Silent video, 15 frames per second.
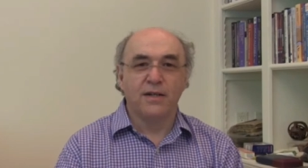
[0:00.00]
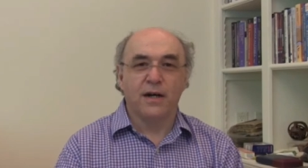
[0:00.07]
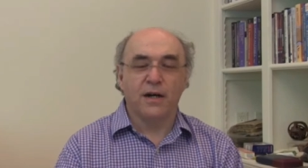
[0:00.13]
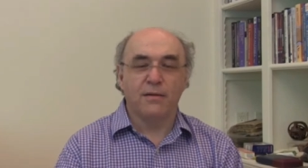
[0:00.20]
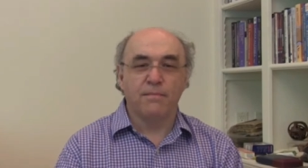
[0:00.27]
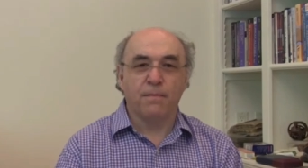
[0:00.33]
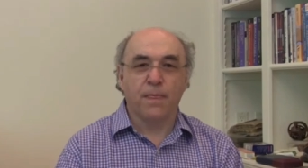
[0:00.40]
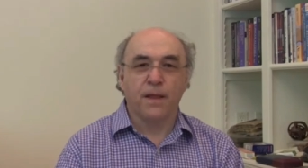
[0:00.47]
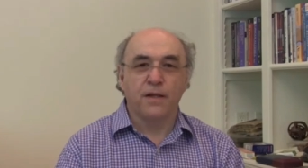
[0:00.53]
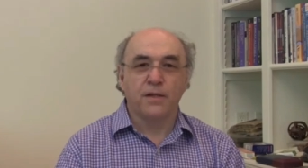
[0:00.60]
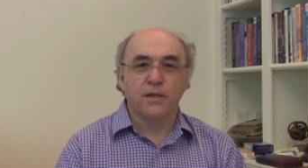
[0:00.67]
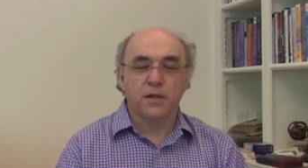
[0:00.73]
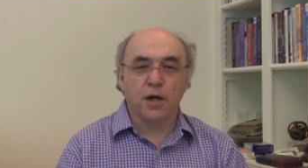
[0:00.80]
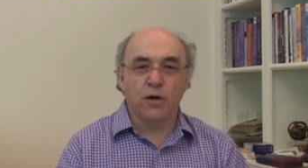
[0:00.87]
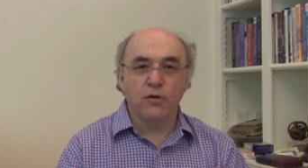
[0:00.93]
You
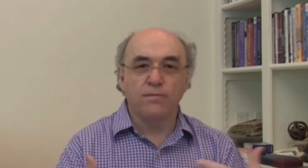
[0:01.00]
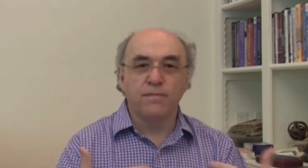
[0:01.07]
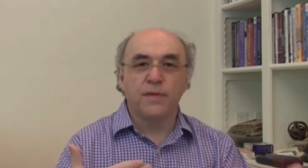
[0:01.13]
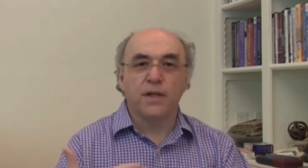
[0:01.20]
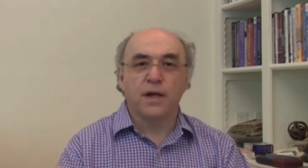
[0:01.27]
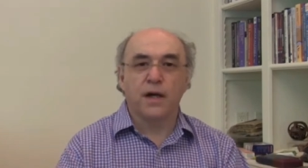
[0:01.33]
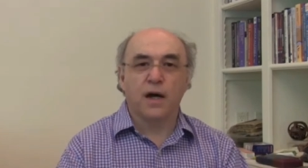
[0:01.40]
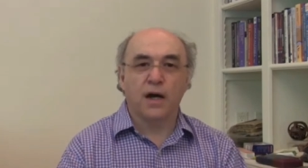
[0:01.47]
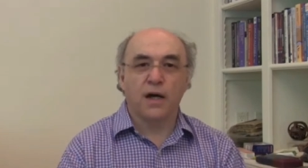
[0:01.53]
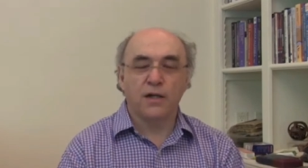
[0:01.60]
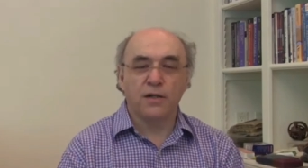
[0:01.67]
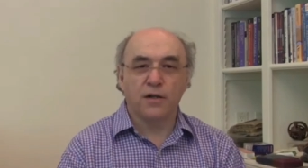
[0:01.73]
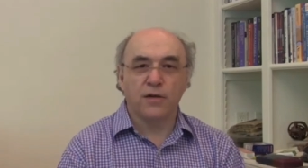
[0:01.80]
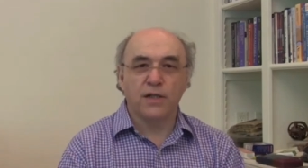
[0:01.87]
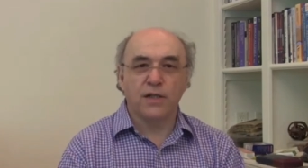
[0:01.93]

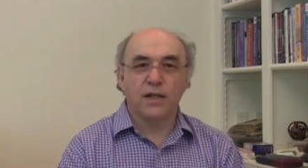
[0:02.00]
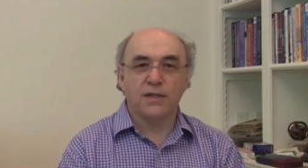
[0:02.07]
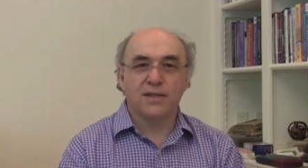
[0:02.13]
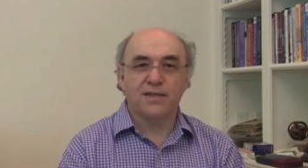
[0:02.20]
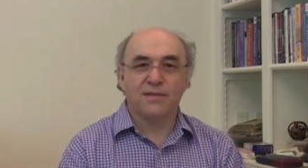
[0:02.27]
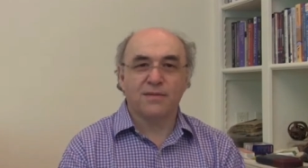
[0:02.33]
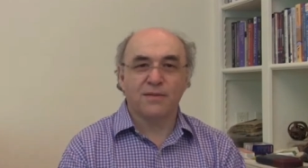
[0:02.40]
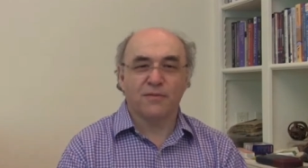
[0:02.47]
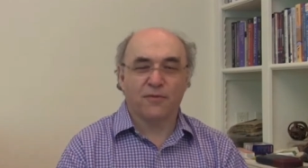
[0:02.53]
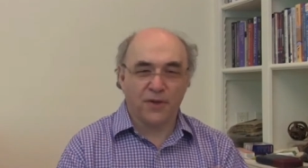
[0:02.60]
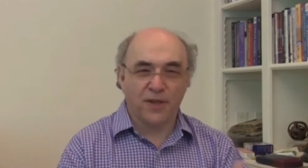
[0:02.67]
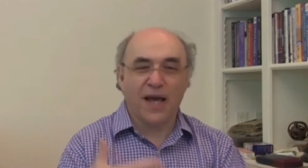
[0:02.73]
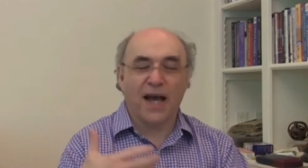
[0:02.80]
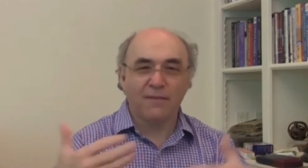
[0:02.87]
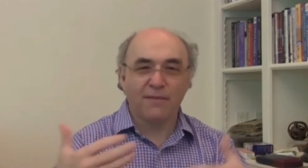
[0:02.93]
know, it's for
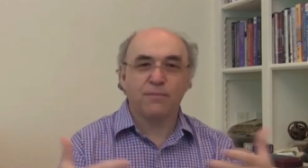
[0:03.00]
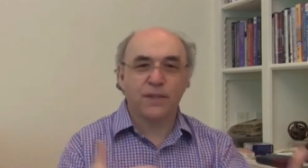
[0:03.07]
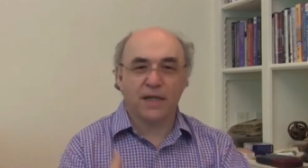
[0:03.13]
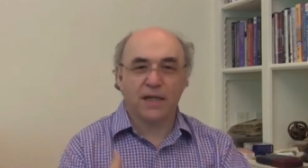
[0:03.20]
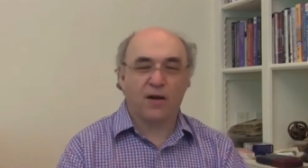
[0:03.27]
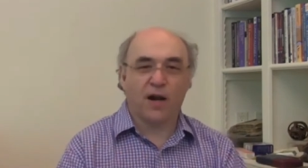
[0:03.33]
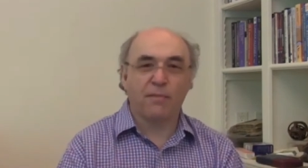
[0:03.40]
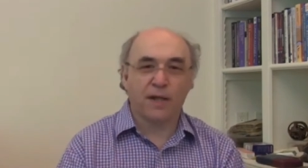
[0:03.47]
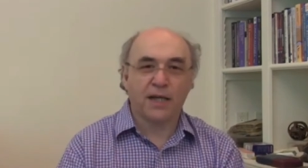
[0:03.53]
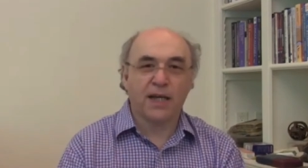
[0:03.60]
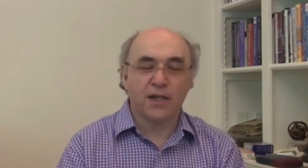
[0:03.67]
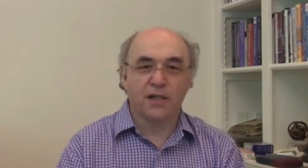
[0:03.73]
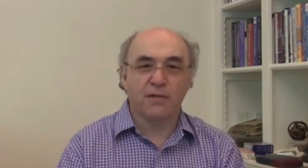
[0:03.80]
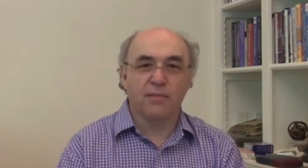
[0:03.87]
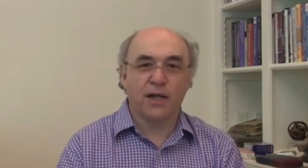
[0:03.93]
that particular
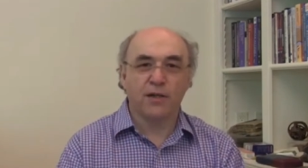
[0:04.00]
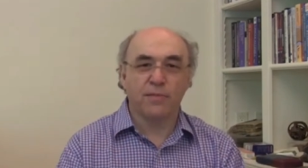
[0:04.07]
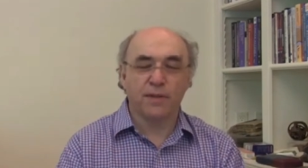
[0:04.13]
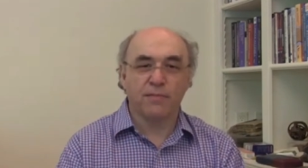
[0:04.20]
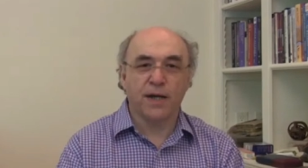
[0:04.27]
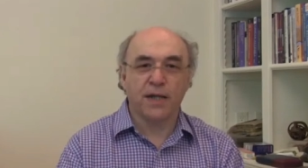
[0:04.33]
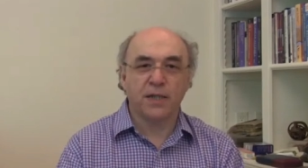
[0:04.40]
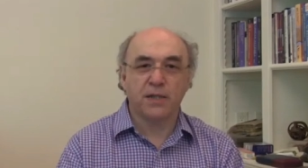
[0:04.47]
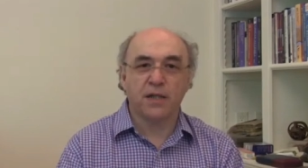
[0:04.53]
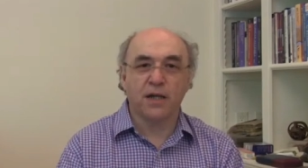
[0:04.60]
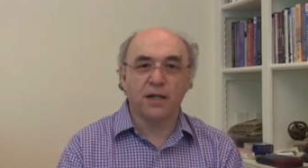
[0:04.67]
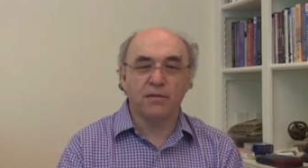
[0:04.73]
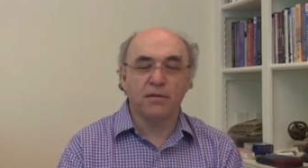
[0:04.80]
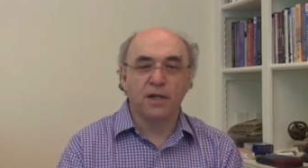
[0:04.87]
application, it might not be the best thing.